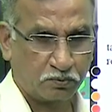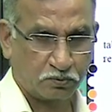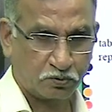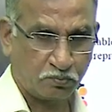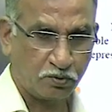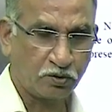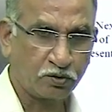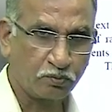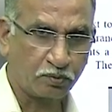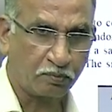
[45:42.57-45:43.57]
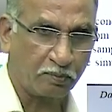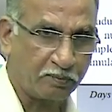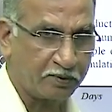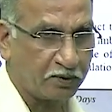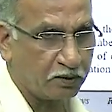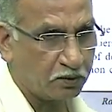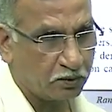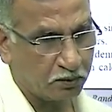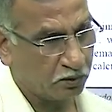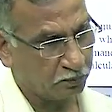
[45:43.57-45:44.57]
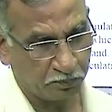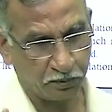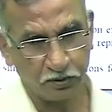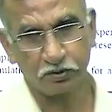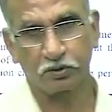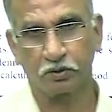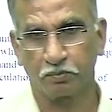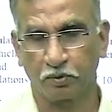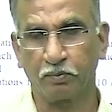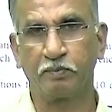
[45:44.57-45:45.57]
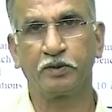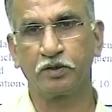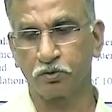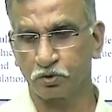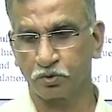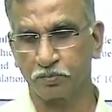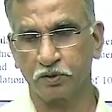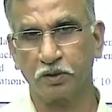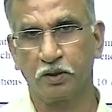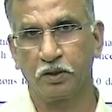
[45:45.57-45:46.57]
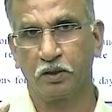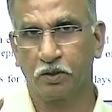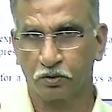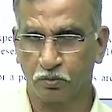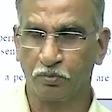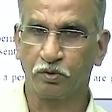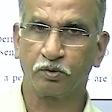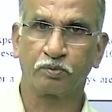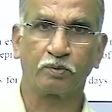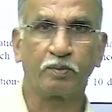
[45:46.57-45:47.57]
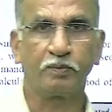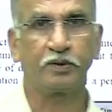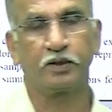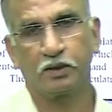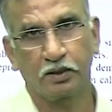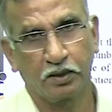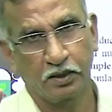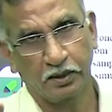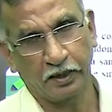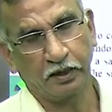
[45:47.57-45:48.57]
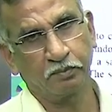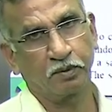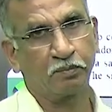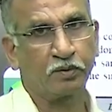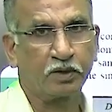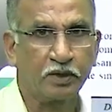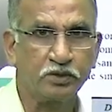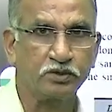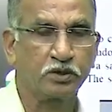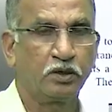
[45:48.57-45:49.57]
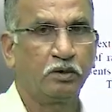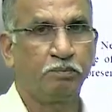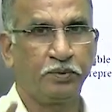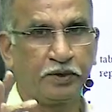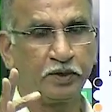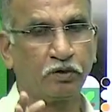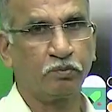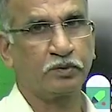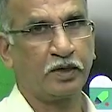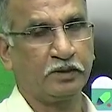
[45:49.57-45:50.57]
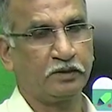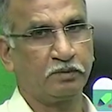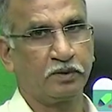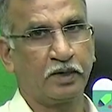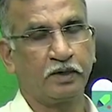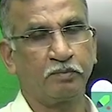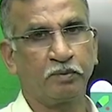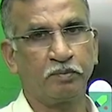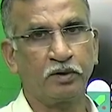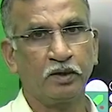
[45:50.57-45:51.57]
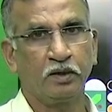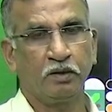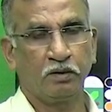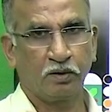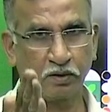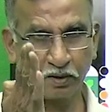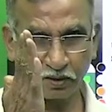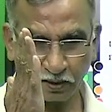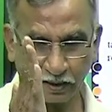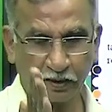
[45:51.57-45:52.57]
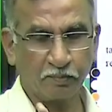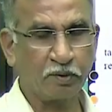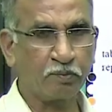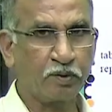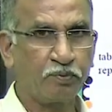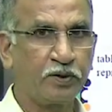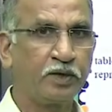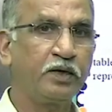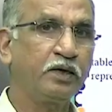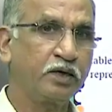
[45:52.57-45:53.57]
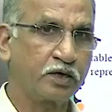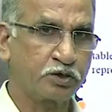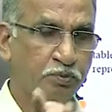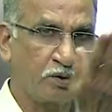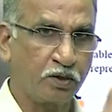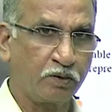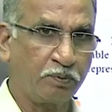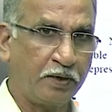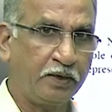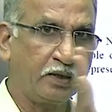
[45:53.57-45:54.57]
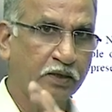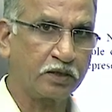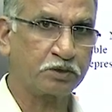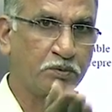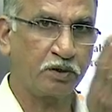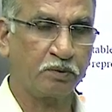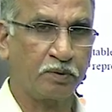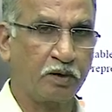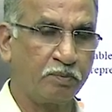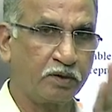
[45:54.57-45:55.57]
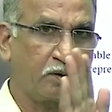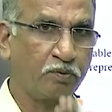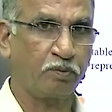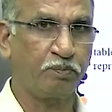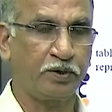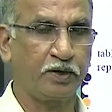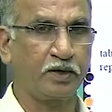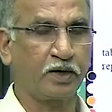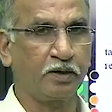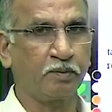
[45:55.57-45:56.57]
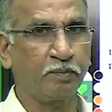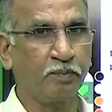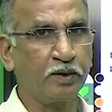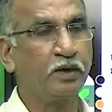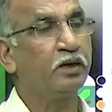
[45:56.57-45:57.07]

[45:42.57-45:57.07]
cumulative probability, first probability distribution, cumulative probability, random number range, fitting of the random number fitting, finding corresponding parameter from fitted random number,